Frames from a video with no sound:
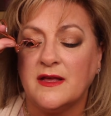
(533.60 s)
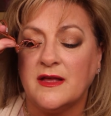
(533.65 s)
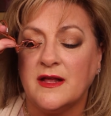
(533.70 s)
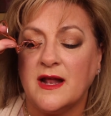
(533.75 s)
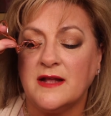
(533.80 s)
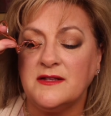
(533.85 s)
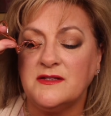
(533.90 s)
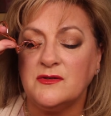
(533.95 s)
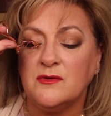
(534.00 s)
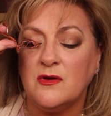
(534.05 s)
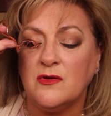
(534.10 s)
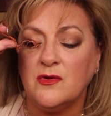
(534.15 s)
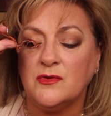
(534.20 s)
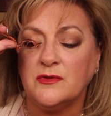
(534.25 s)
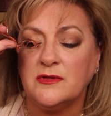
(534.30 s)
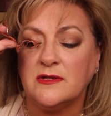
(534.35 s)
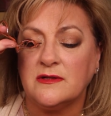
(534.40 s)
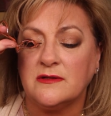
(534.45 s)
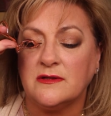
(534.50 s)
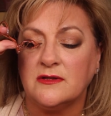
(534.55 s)
I do hold
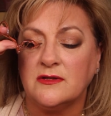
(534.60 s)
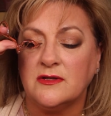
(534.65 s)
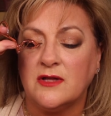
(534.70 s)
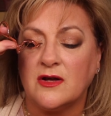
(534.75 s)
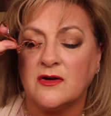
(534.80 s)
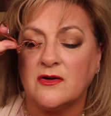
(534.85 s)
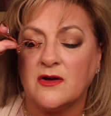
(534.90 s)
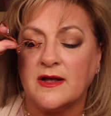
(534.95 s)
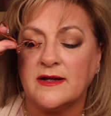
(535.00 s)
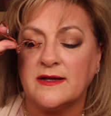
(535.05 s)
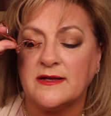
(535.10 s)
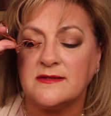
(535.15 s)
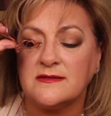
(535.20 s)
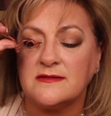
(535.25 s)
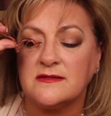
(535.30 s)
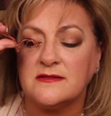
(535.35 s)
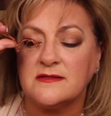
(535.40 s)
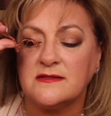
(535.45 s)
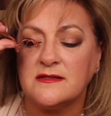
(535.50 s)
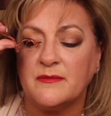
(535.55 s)
it a little longer, I guess,
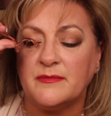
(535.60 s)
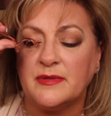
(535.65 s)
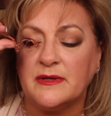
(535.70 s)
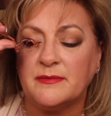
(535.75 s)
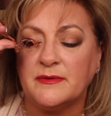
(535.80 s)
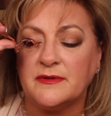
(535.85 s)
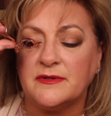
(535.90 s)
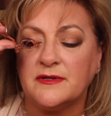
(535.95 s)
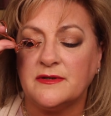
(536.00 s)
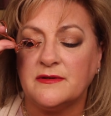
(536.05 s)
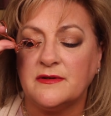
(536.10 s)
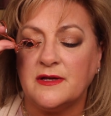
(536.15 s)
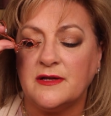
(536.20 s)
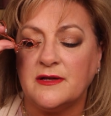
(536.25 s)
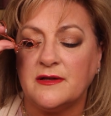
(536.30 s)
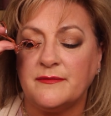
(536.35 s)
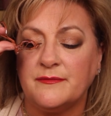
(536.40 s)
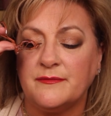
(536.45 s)
than some people do, huh?